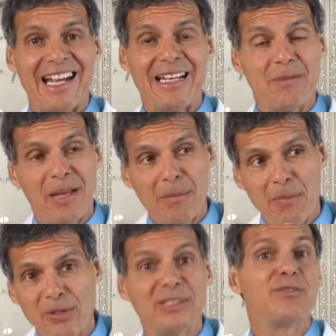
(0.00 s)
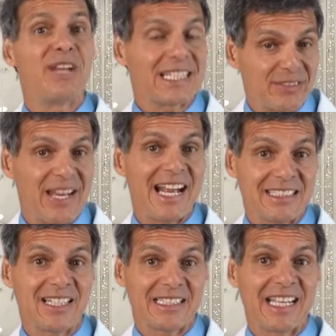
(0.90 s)
and, and most effective
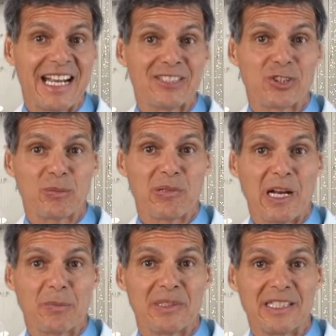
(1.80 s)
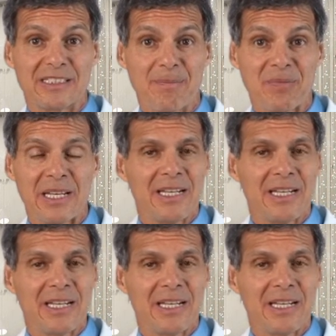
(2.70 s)
anti-cancer properties.